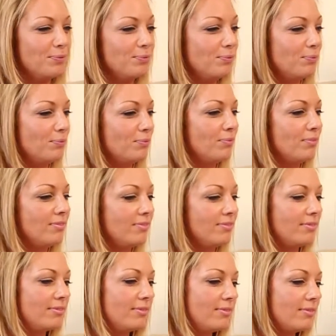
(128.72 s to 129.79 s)

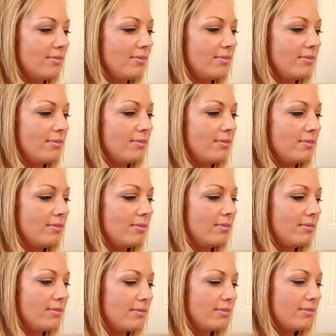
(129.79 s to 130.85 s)

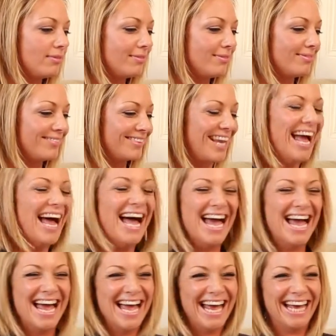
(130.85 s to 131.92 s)

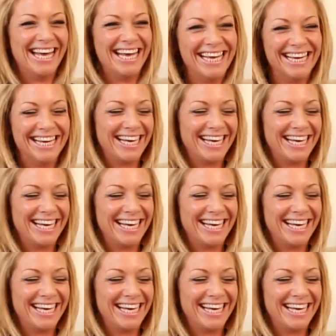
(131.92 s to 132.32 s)
No words are spoken by the person on screen.